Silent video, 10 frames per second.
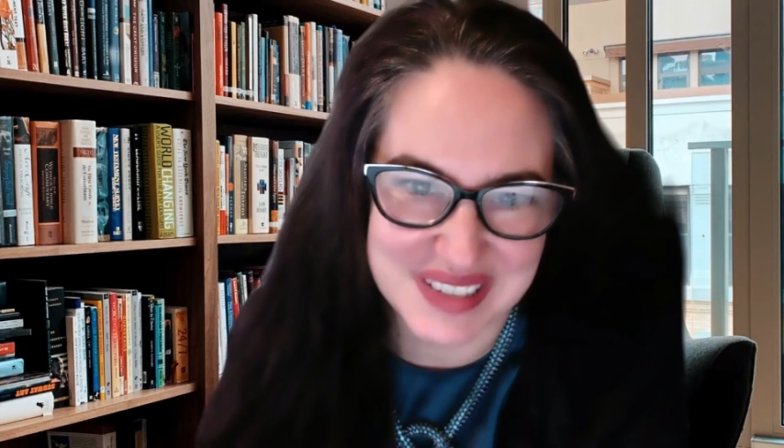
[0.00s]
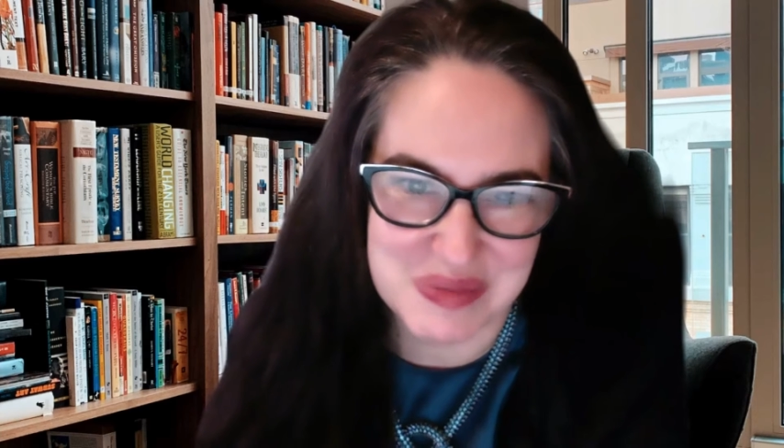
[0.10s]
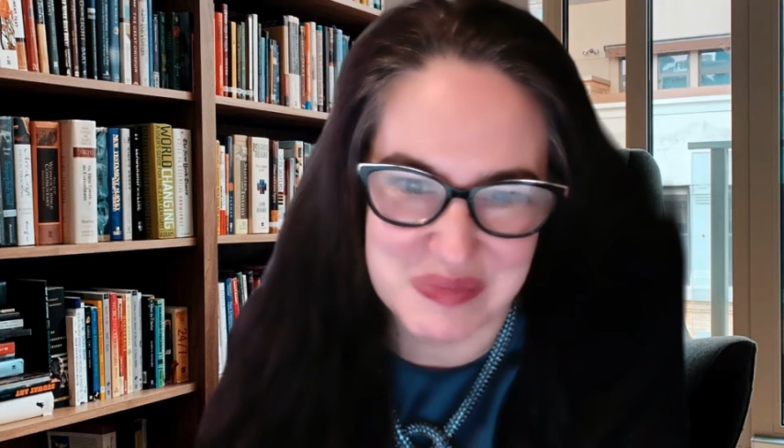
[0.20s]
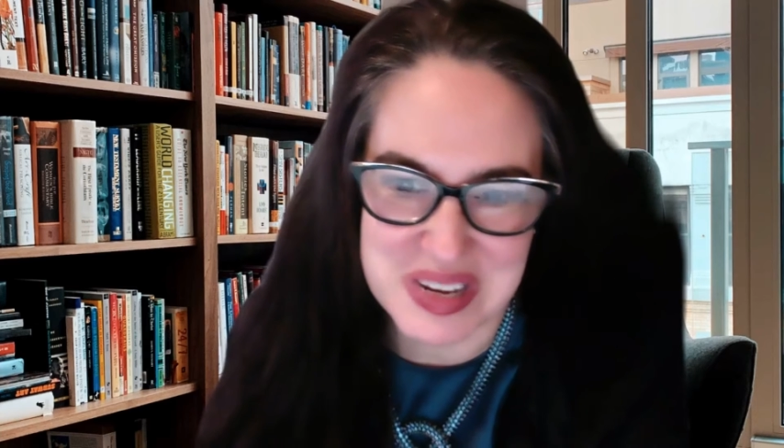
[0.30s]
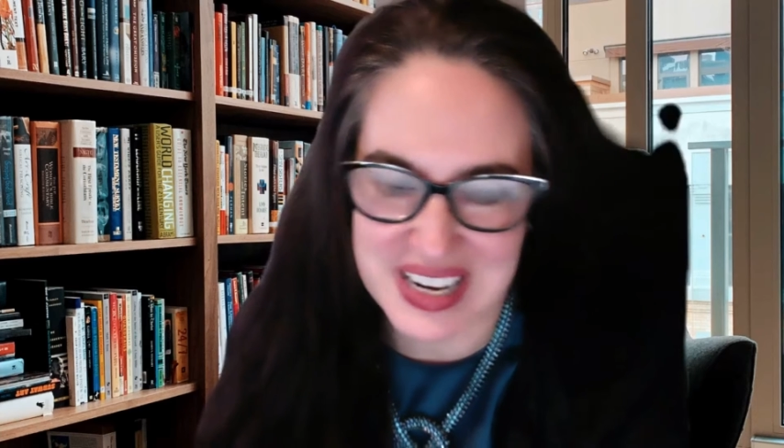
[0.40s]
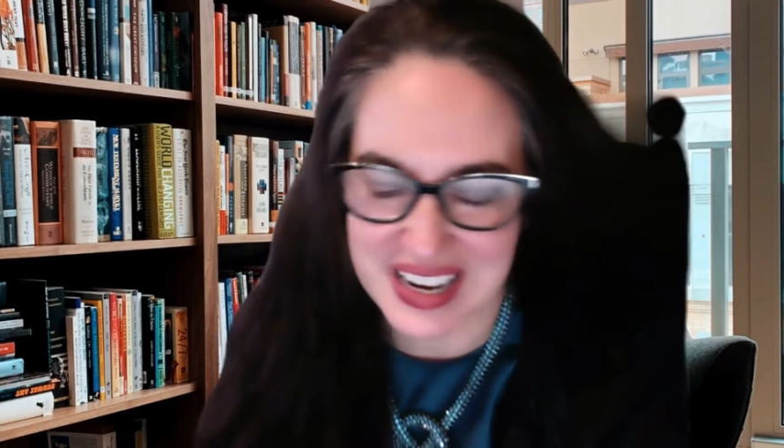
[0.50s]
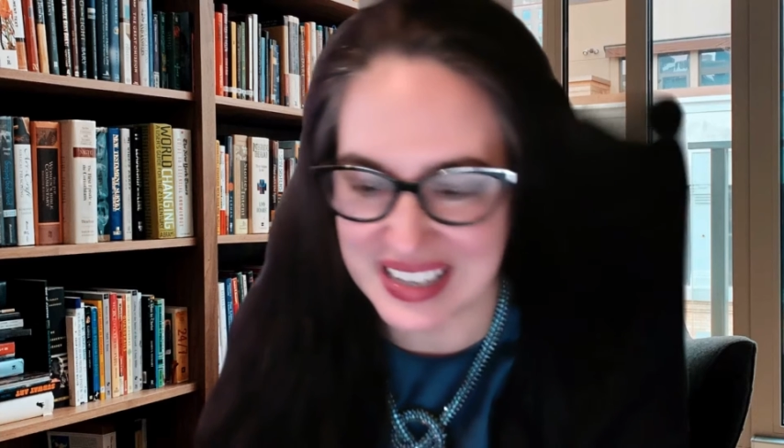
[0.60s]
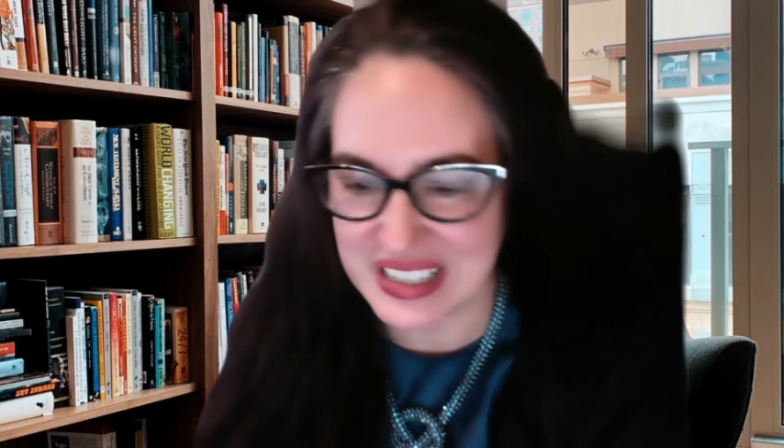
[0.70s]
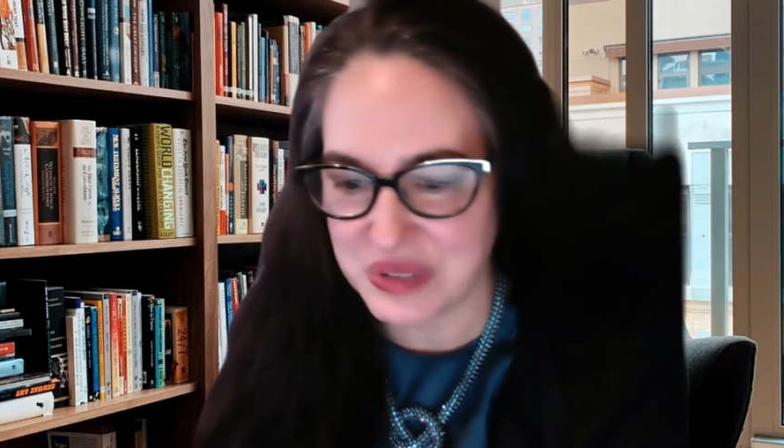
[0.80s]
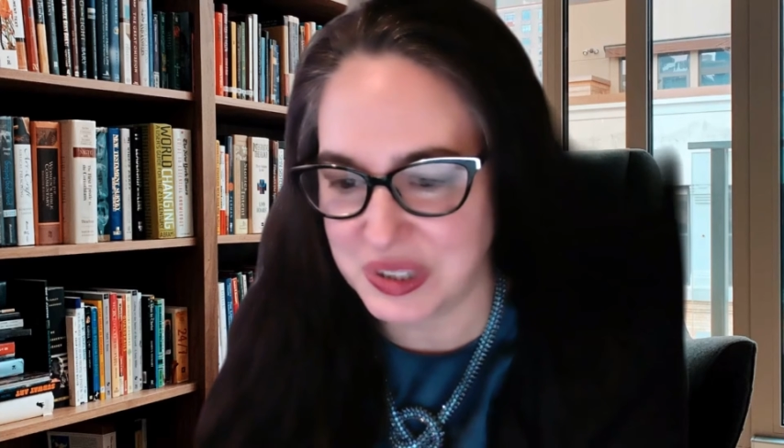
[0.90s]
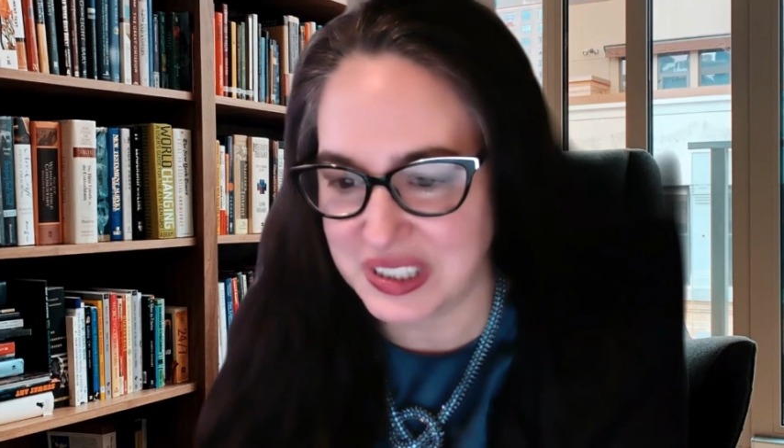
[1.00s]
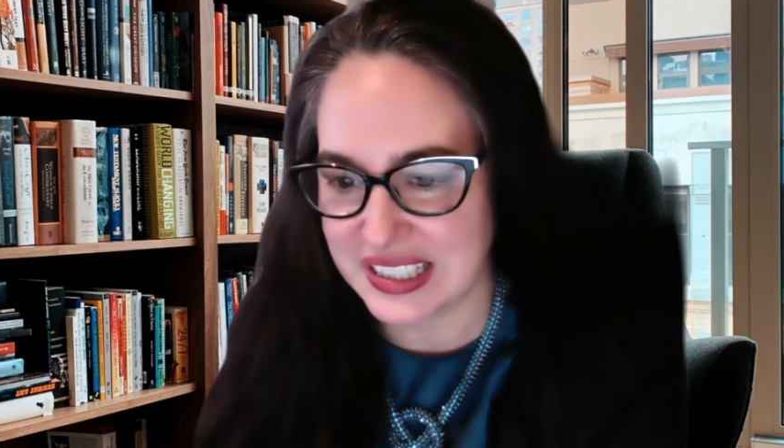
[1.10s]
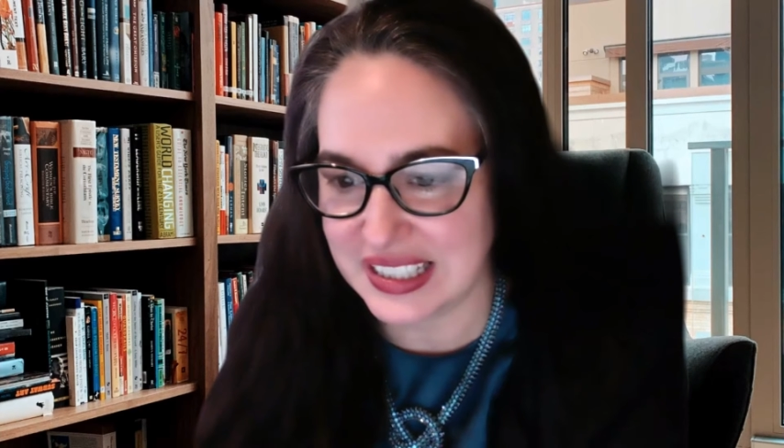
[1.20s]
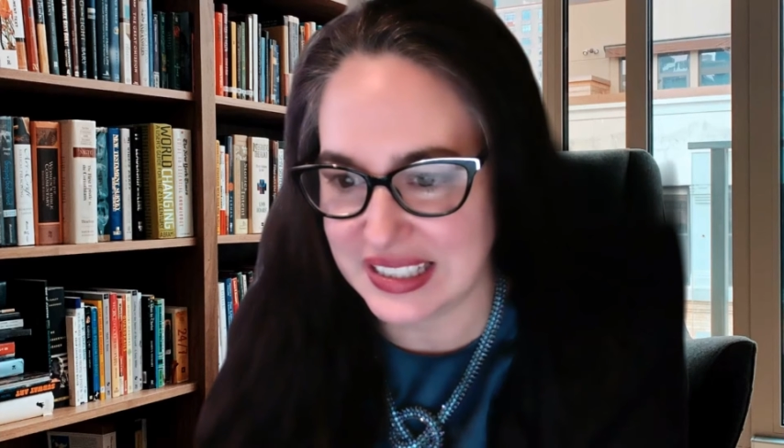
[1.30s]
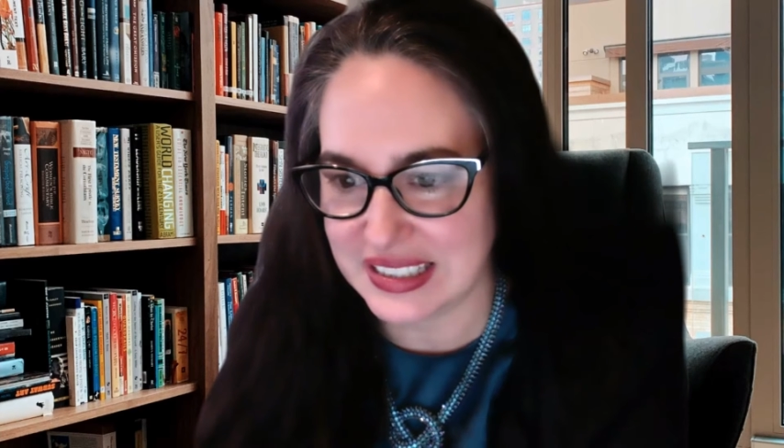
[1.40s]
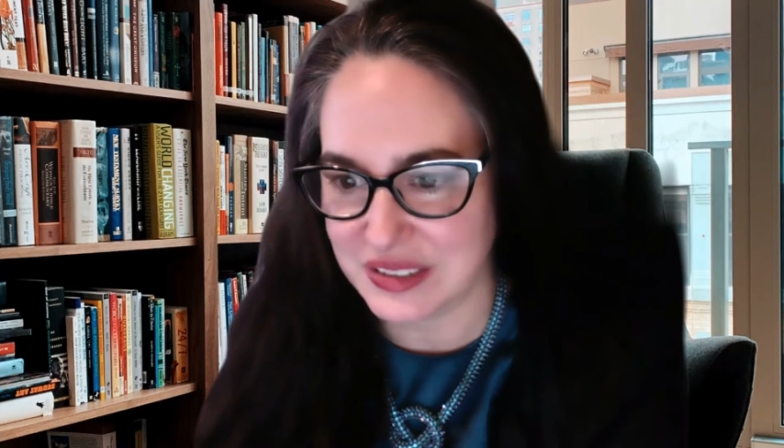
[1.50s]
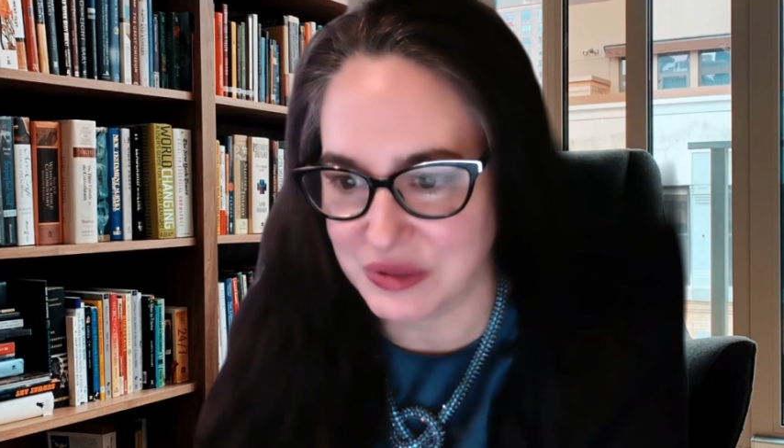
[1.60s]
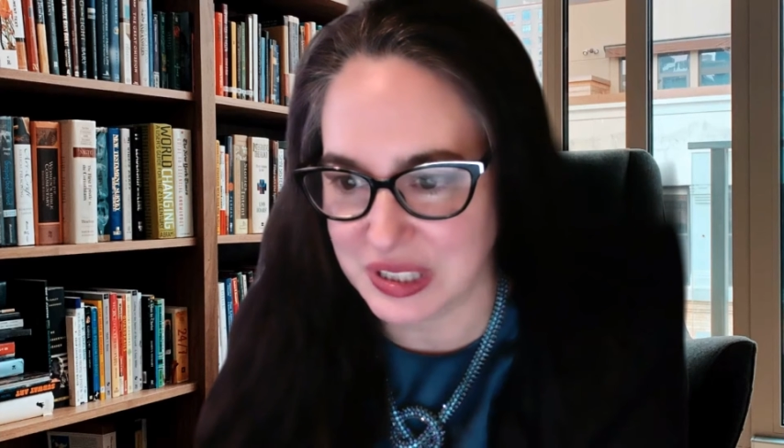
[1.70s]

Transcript: that would meet annually and